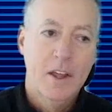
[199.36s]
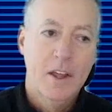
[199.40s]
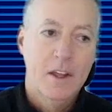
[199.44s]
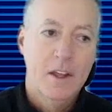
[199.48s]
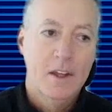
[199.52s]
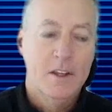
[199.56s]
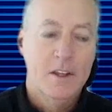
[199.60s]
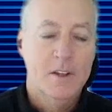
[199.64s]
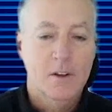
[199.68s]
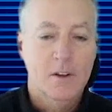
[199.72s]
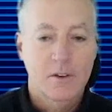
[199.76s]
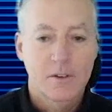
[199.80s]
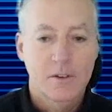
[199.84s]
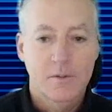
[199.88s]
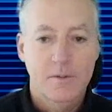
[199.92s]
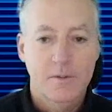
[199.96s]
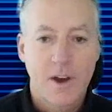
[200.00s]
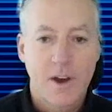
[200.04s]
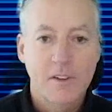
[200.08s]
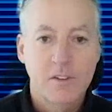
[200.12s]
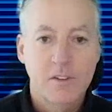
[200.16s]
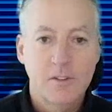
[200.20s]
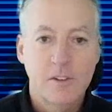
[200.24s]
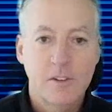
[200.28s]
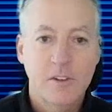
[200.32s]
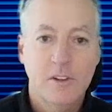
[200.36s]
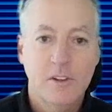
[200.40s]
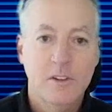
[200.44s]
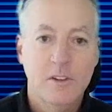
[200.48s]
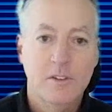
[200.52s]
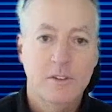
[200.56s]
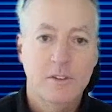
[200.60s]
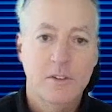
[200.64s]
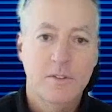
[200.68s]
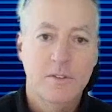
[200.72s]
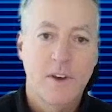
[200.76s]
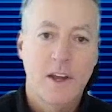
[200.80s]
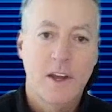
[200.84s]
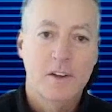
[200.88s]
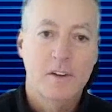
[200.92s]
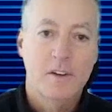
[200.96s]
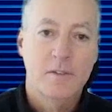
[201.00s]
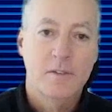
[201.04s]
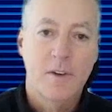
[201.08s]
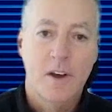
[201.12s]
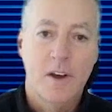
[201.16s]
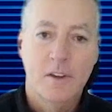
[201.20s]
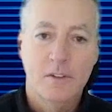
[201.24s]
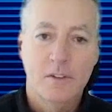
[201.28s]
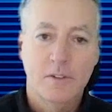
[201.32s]
devices, you've got
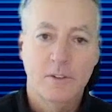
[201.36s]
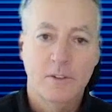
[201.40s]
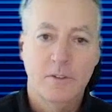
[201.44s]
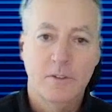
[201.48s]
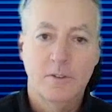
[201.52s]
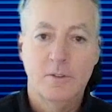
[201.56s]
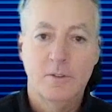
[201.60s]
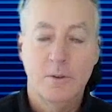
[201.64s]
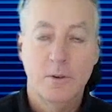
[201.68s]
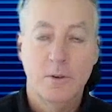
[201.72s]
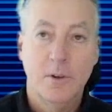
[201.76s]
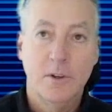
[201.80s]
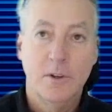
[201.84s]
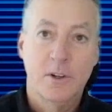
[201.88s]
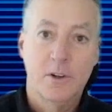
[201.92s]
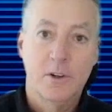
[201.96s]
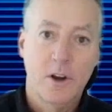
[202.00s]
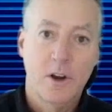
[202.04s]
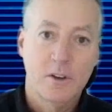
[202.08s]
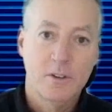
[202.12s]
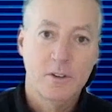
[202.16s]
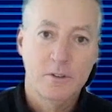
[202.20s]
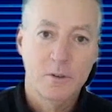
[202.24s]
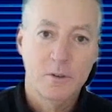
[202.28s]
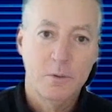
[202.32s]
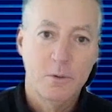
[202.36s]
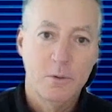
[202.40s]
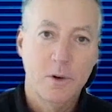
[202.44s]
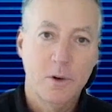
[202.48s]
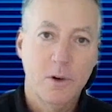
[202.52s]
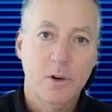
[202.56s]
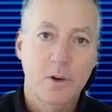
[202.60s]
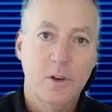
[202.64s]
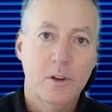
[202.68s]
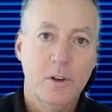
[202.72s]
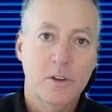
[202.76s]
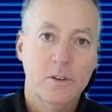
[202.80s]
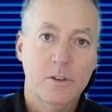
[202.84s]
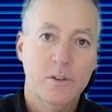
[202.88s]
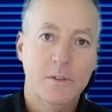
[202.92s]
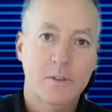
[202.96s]
devices strewn across the world,